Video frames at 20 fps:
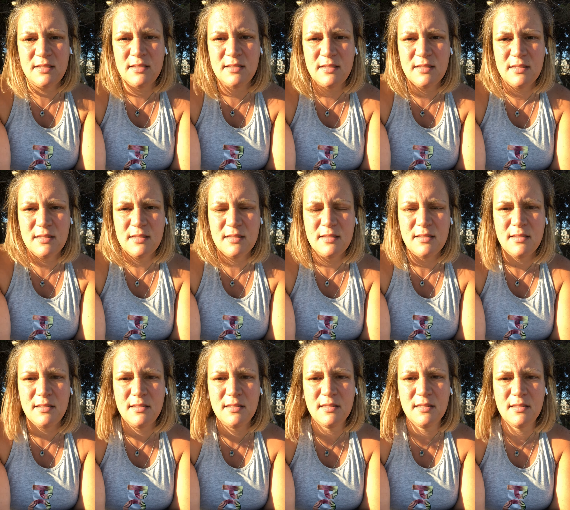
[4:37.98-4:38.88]

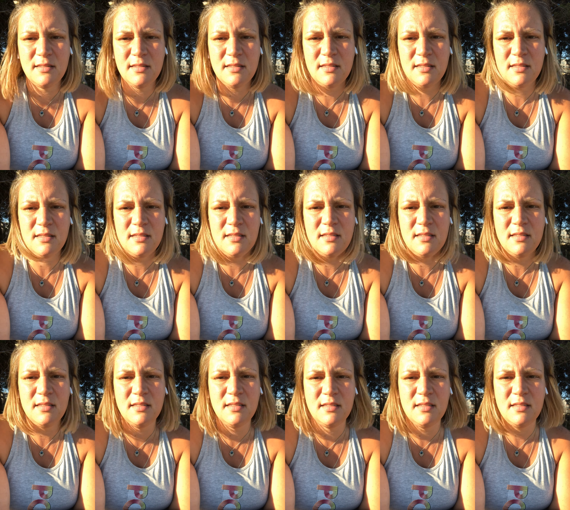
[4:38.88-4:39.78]

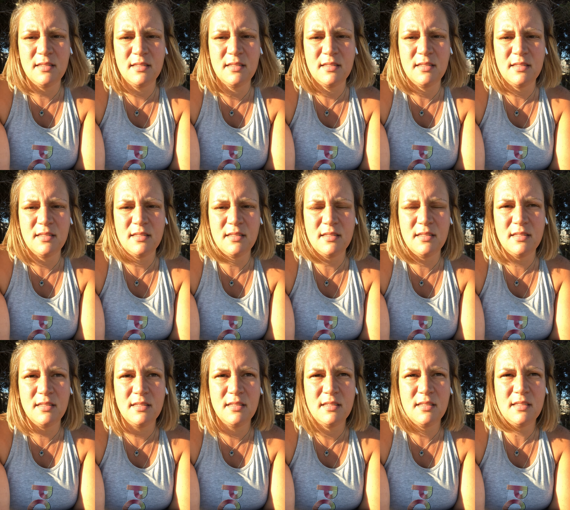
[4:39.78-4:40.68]
Nobody speaks.